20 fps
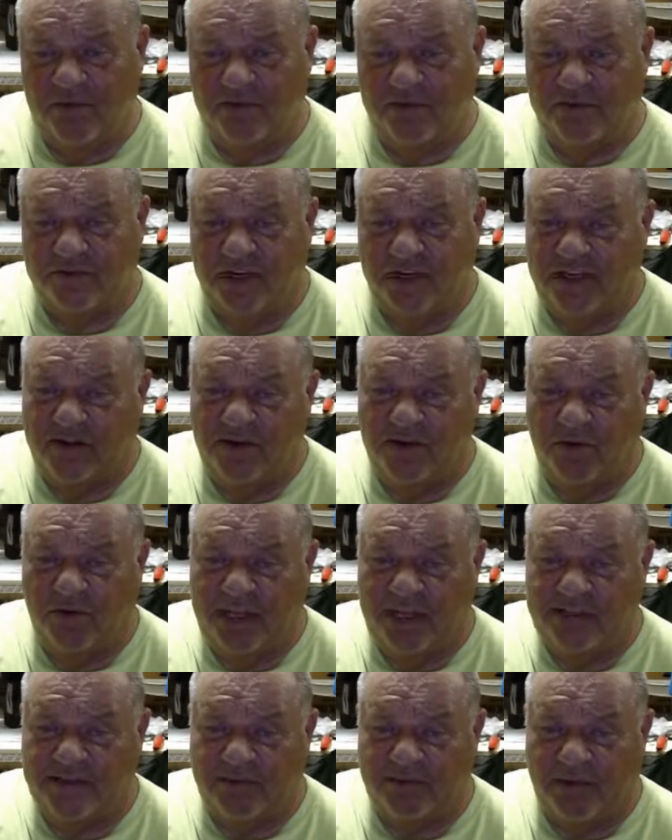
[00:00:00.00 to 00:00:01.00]
Draco
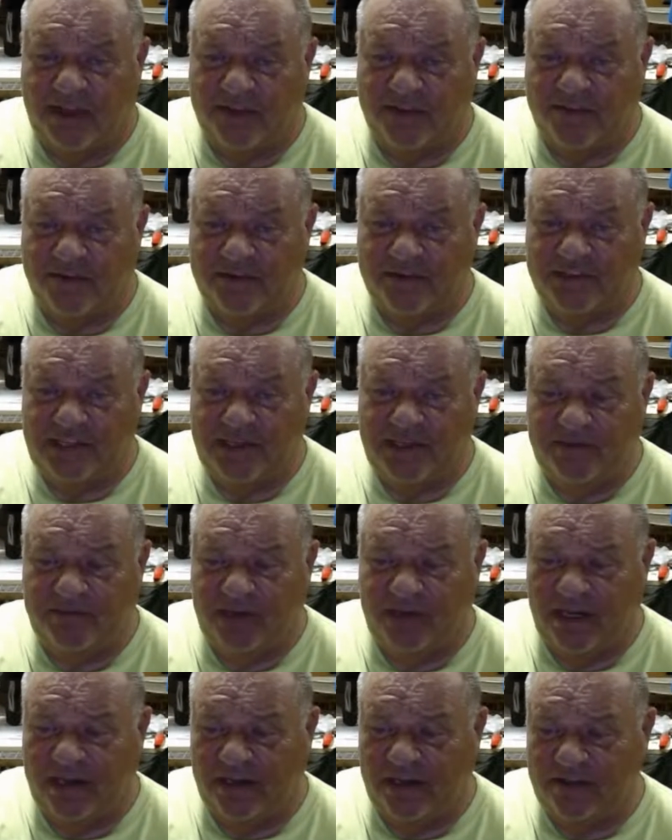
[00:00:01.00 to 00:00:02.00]
weighs about 13
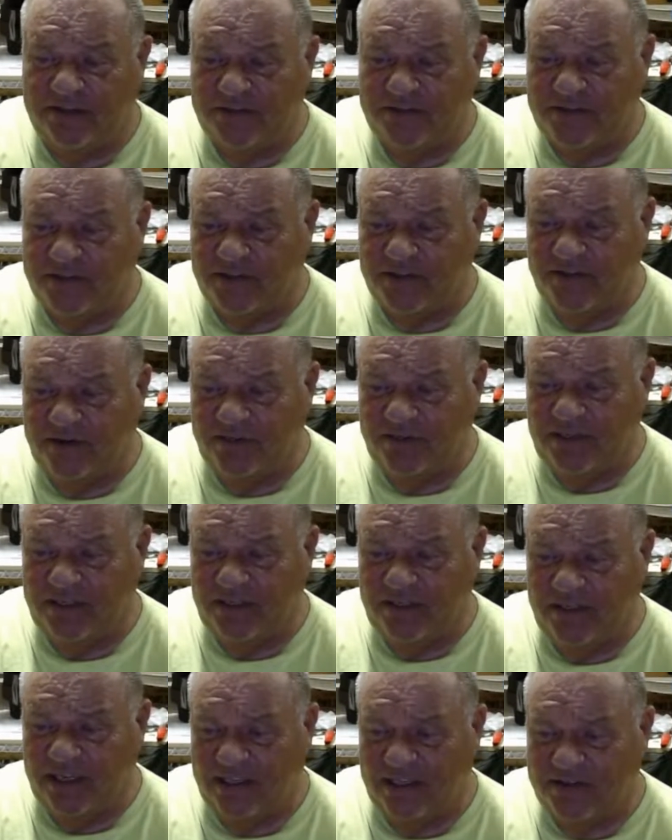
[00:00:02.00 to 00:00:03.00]
pounds, so I
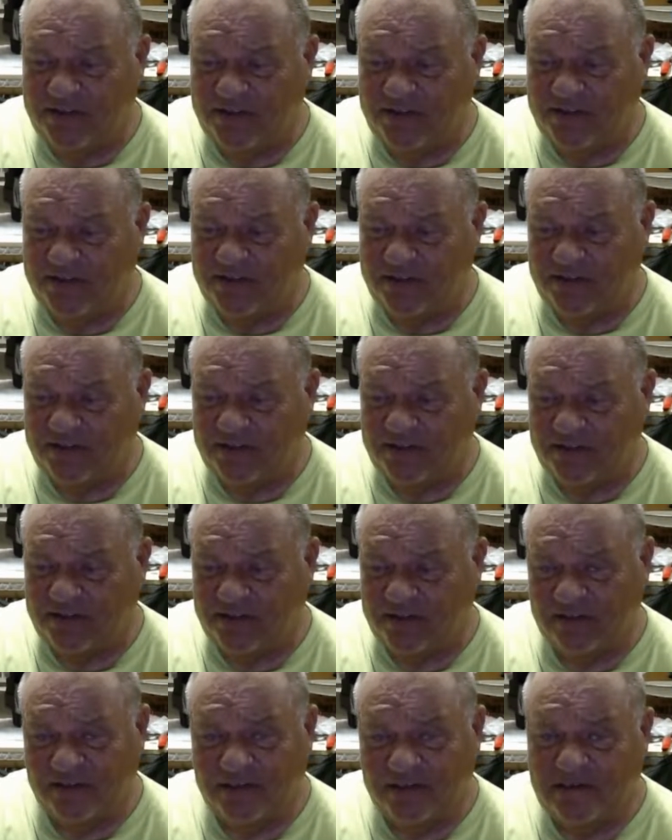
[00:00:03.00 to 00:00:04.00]
mean that's,
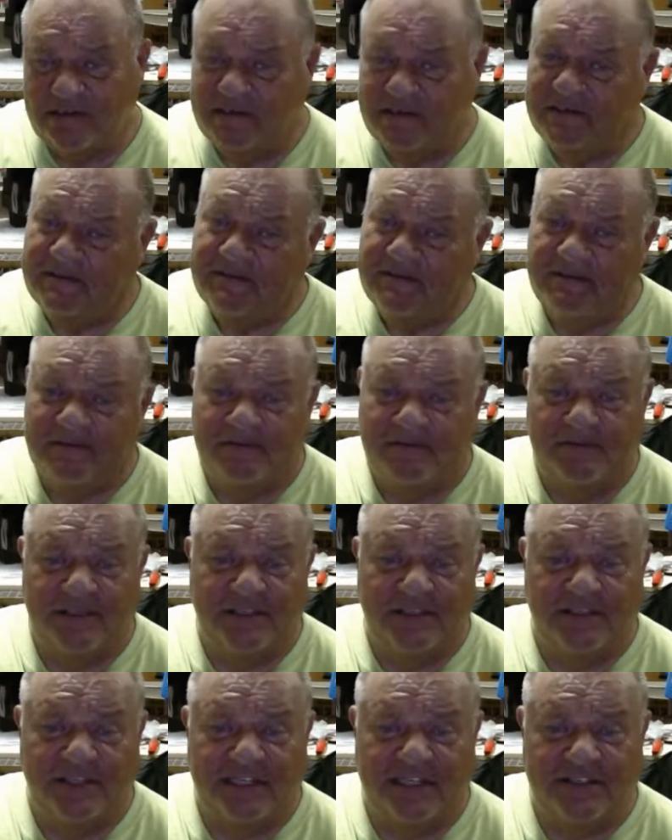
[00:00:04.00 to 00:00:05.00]
you
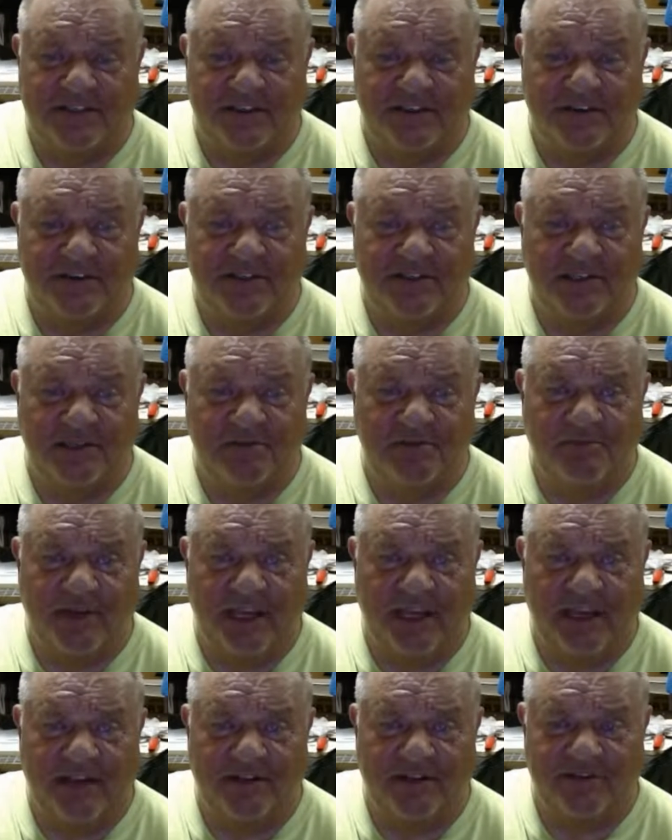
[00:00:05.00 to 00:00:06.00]
know, that's 13
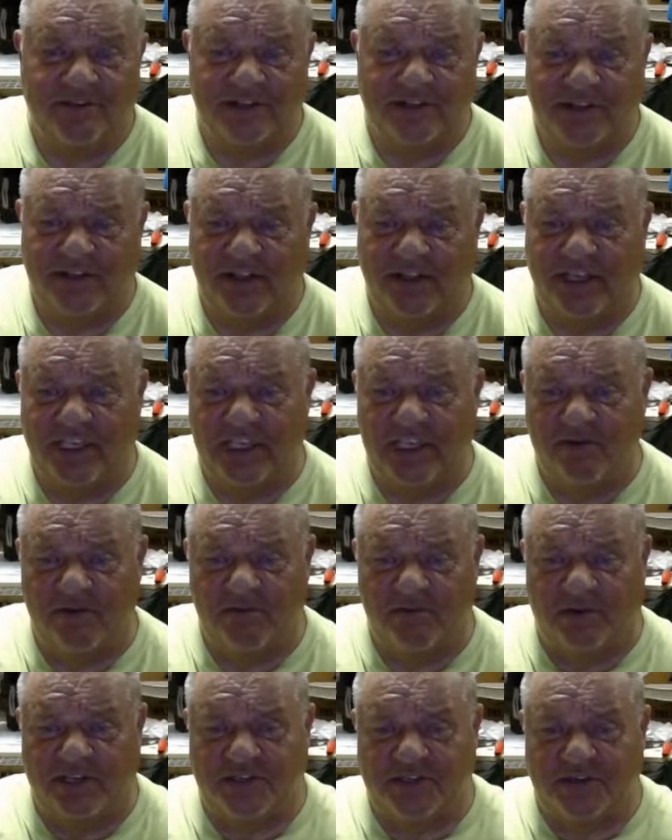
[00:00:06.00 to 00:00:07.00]
pounds. You know, like even
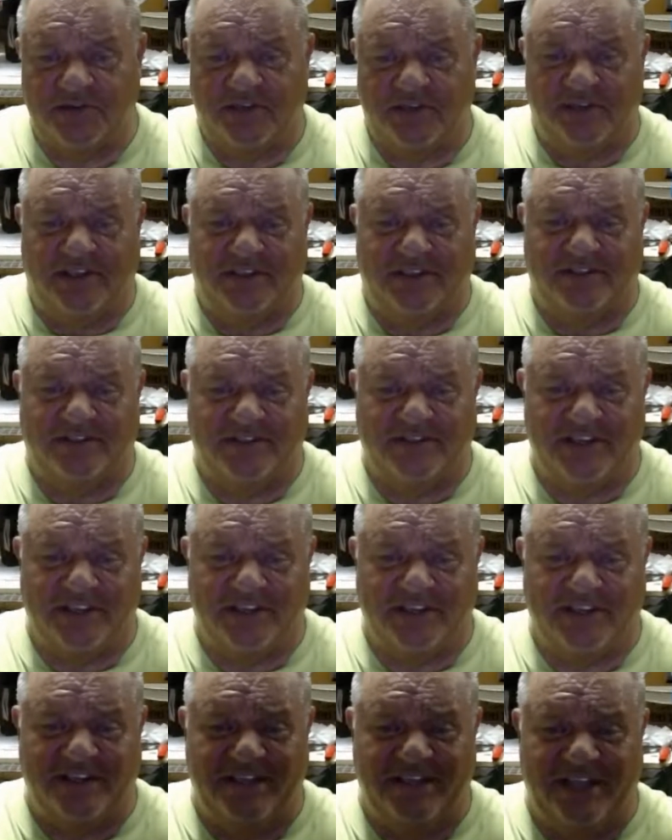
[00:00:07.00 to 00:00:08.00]
my
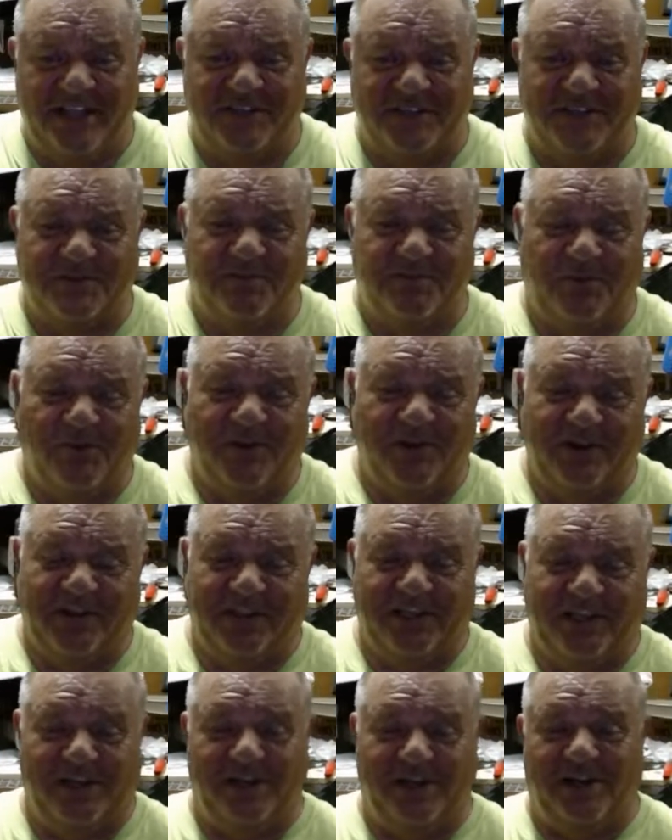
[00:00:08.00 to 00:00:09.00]
cadet sport
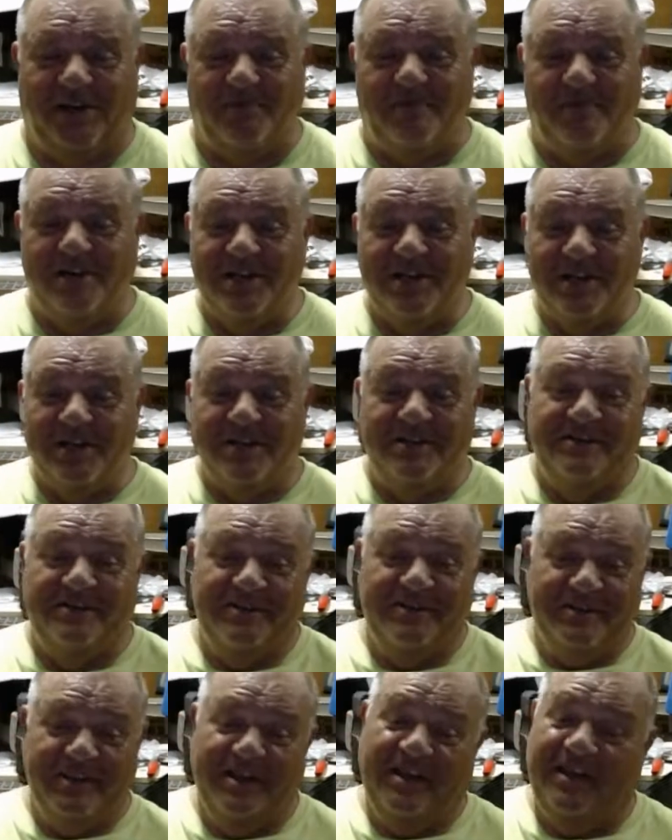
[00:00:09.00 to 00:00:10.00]
cub.
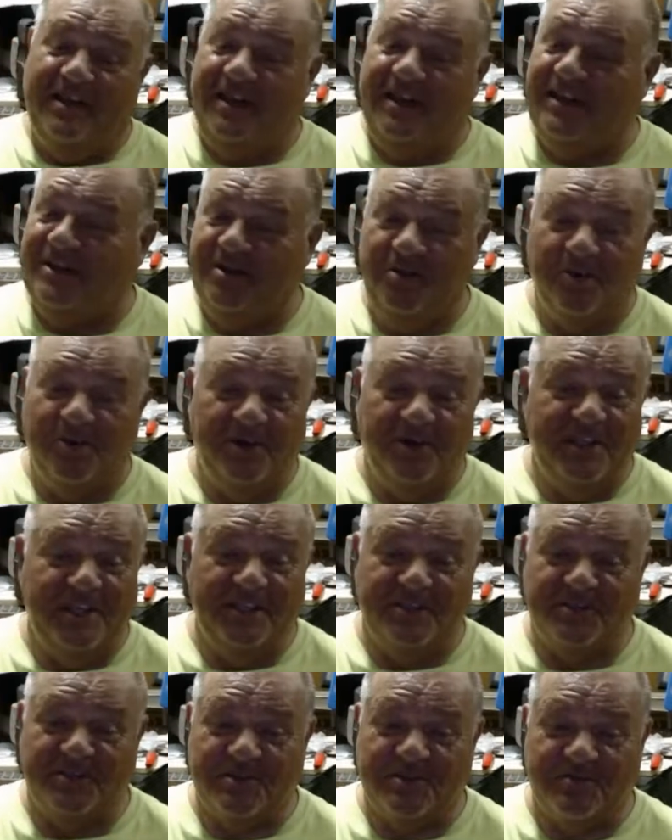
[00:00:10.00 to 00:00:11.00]
I don't know where they
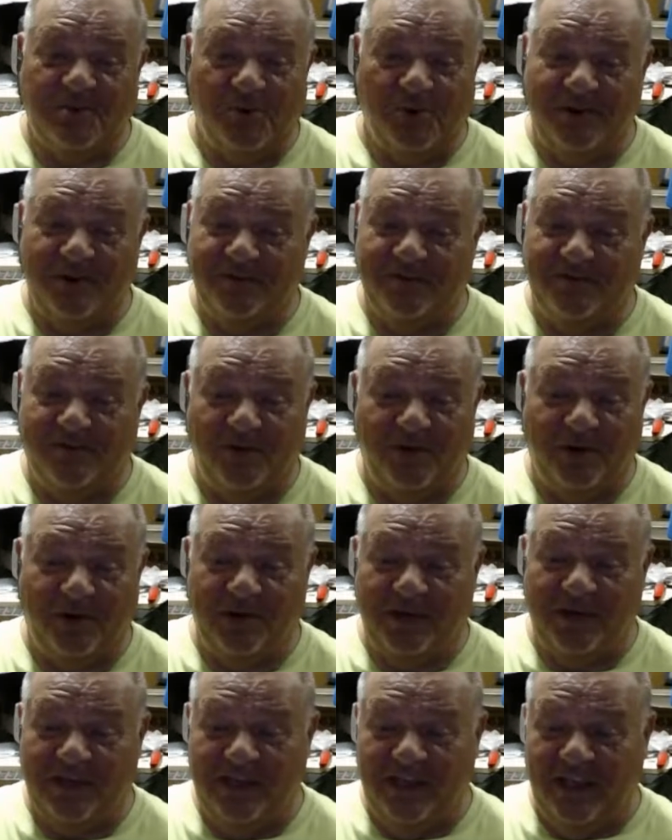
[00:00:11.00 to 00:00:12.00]
get the sport for it.
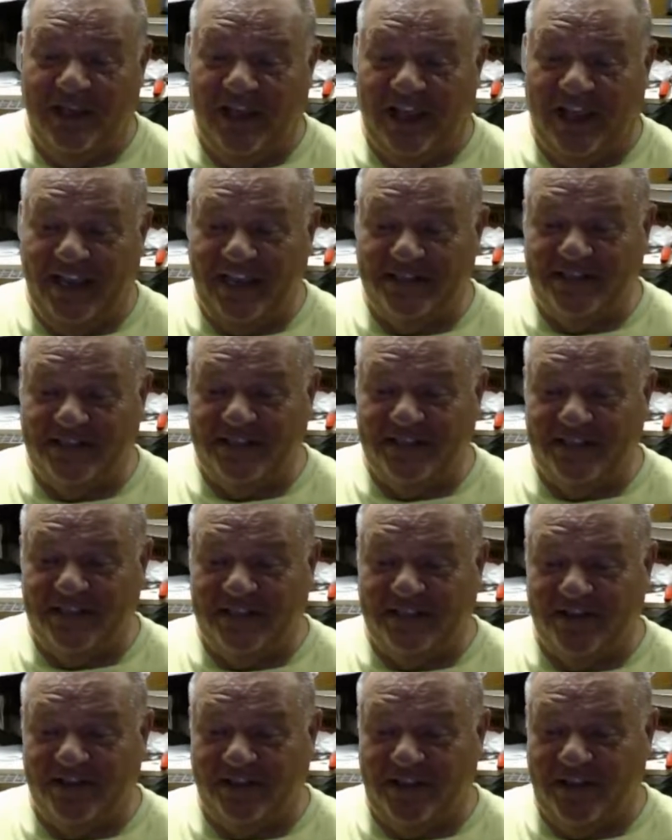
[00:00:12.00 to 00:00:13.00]
I guess because they
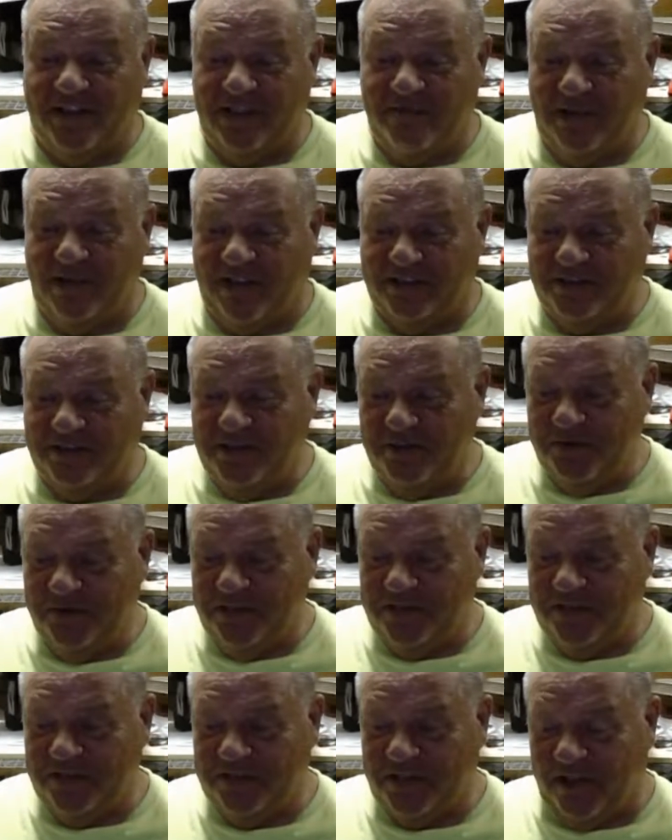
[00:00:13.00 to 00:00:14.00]
took like about 2
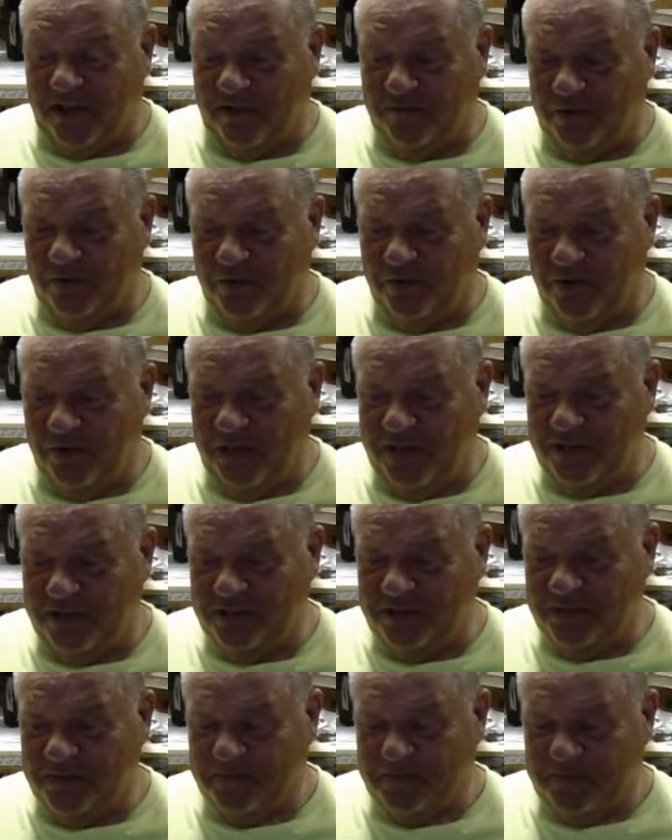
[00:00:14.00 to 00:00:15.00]
inches off the
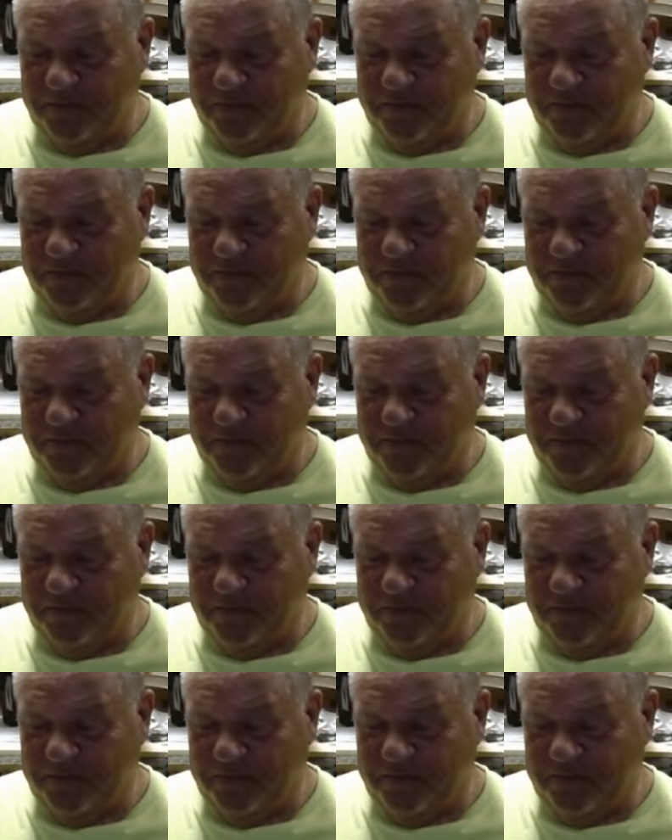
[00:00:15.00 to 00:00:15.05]
wings.